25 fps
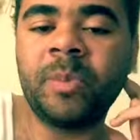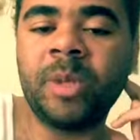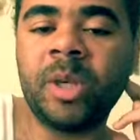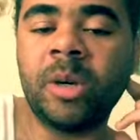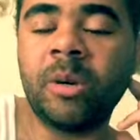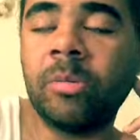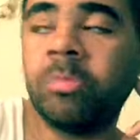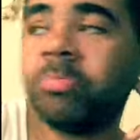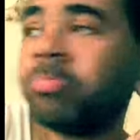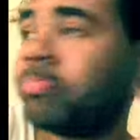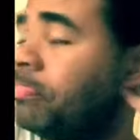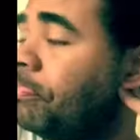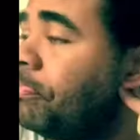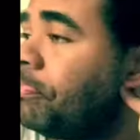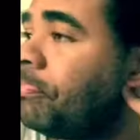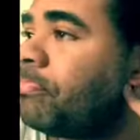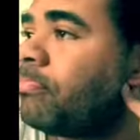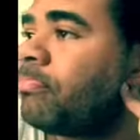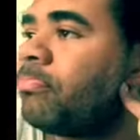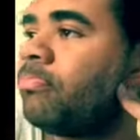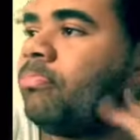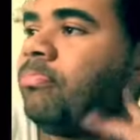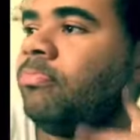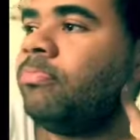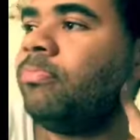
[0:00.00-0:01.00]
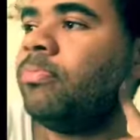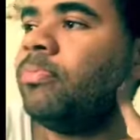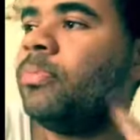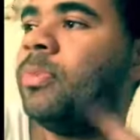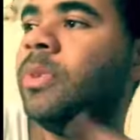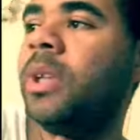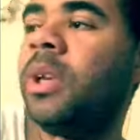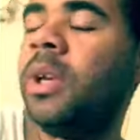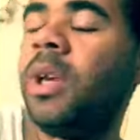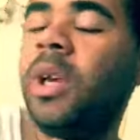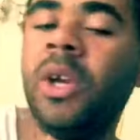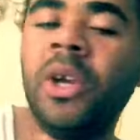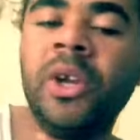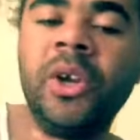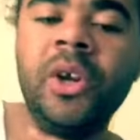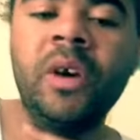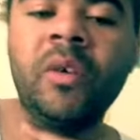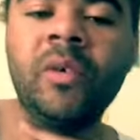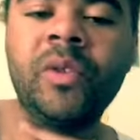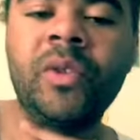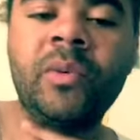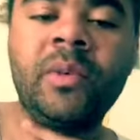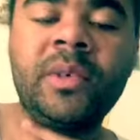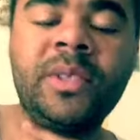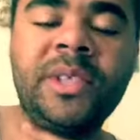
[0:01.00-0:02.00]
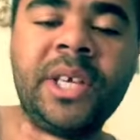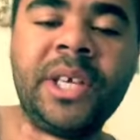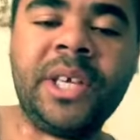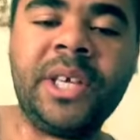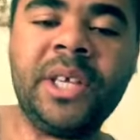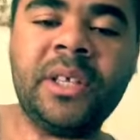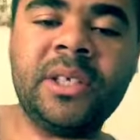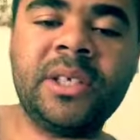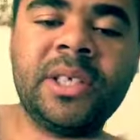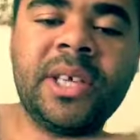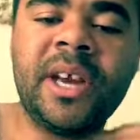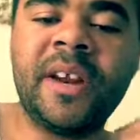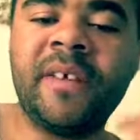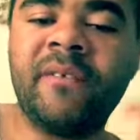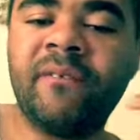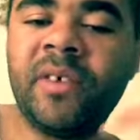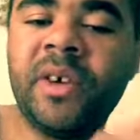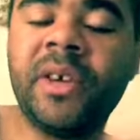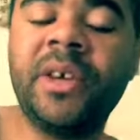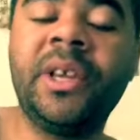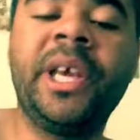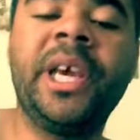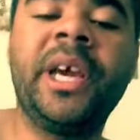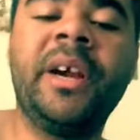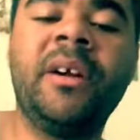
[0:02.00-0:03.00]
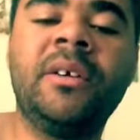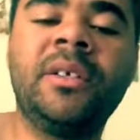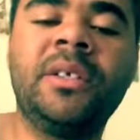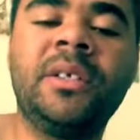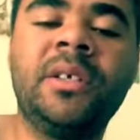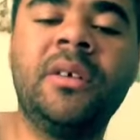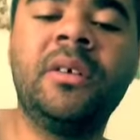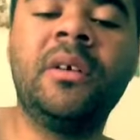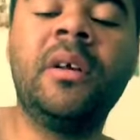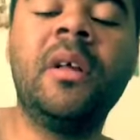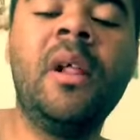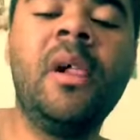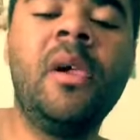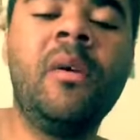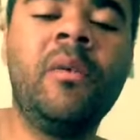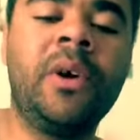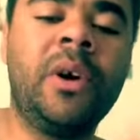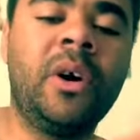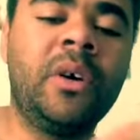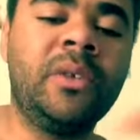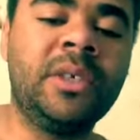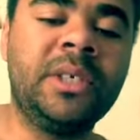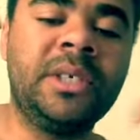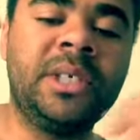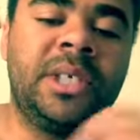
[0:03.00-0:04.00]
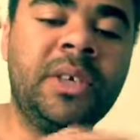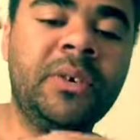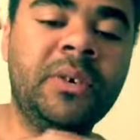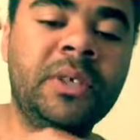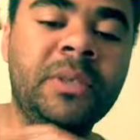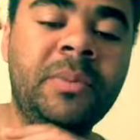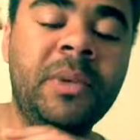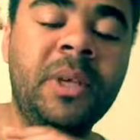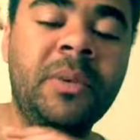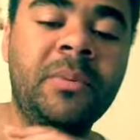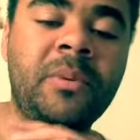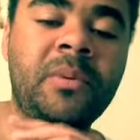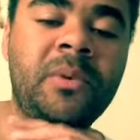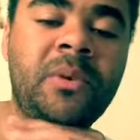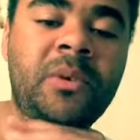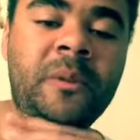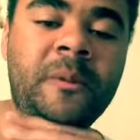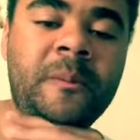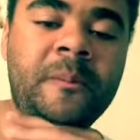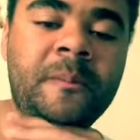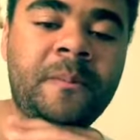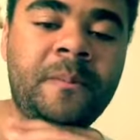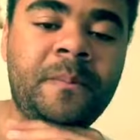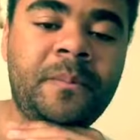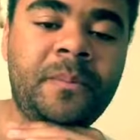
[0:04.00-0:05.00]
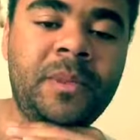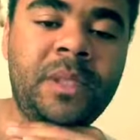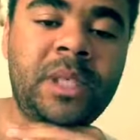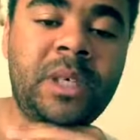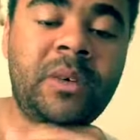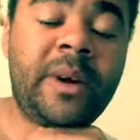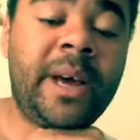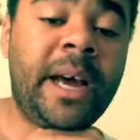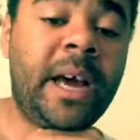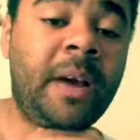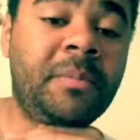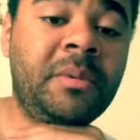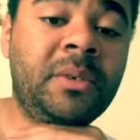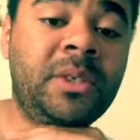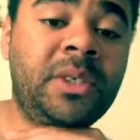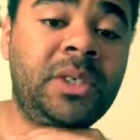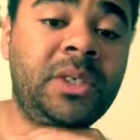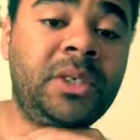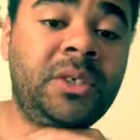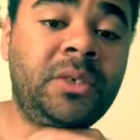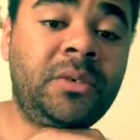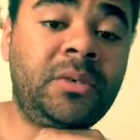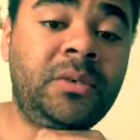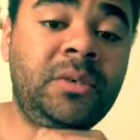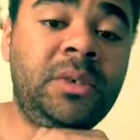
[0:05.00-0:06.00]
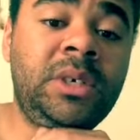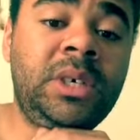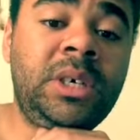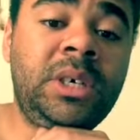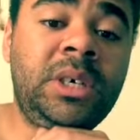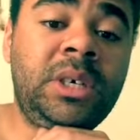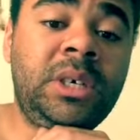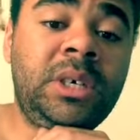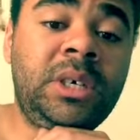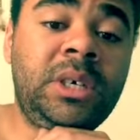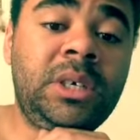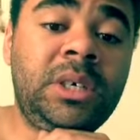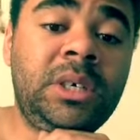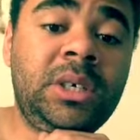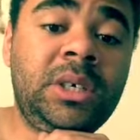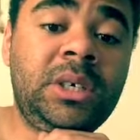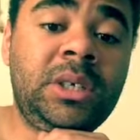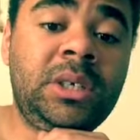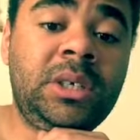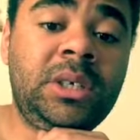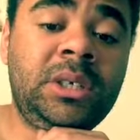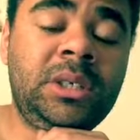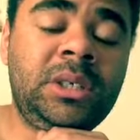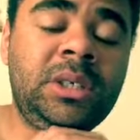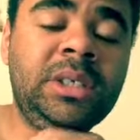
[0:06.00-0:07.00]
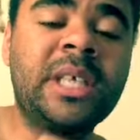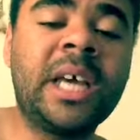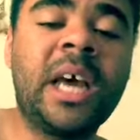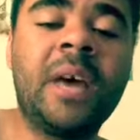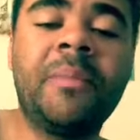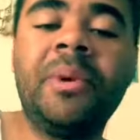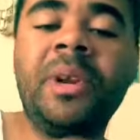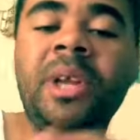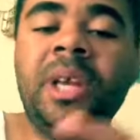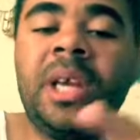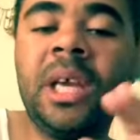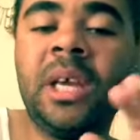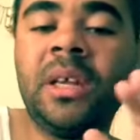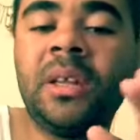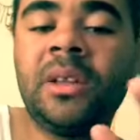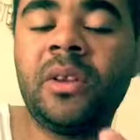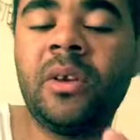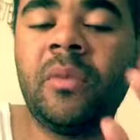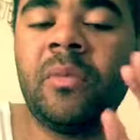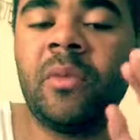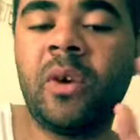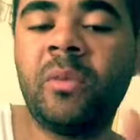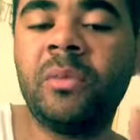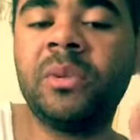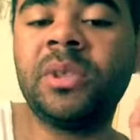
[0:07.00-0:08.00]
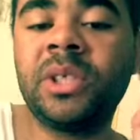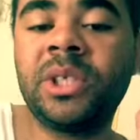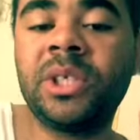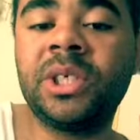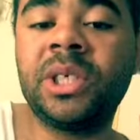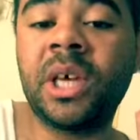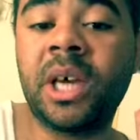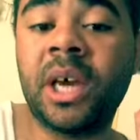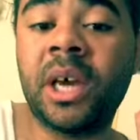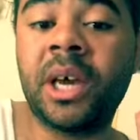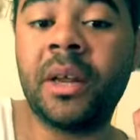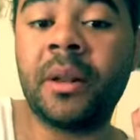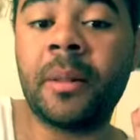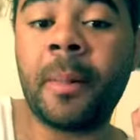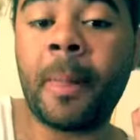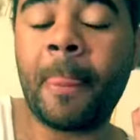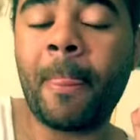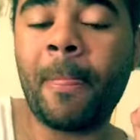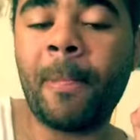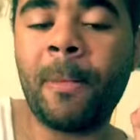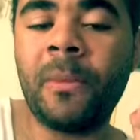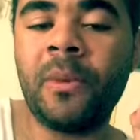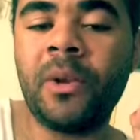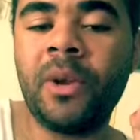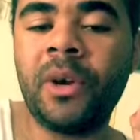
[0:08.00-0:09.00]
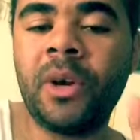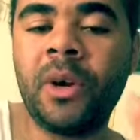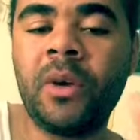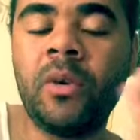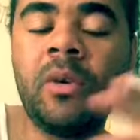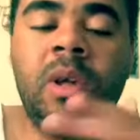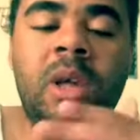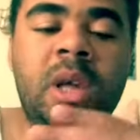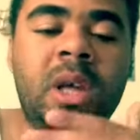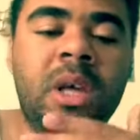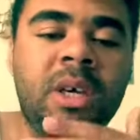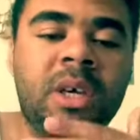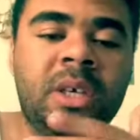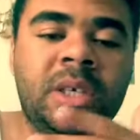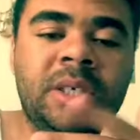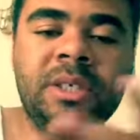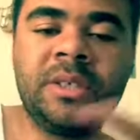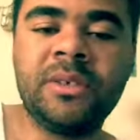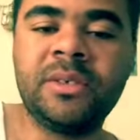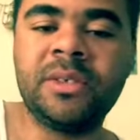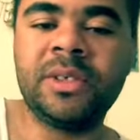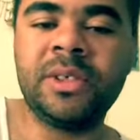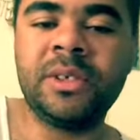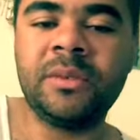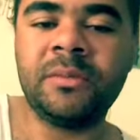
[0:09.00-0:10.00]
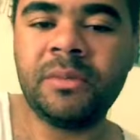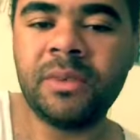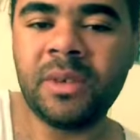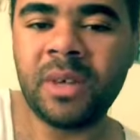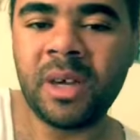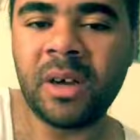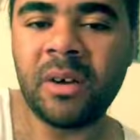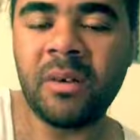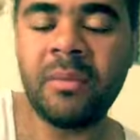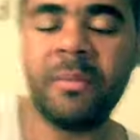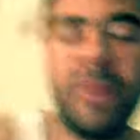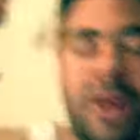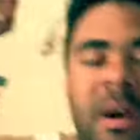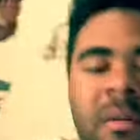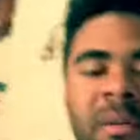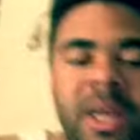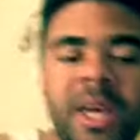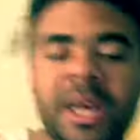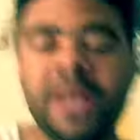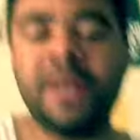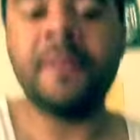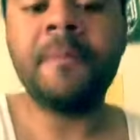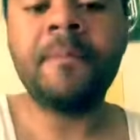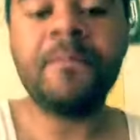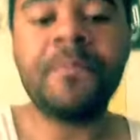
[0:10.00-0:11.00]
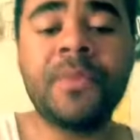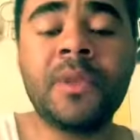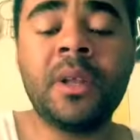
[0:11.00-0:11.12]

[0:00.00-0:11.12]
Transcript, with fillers: You know, you know, with the ridiculous kind of fun character with all these serious people. They will happen to, just happy to get their moment to shine, you know, because there's no bum line.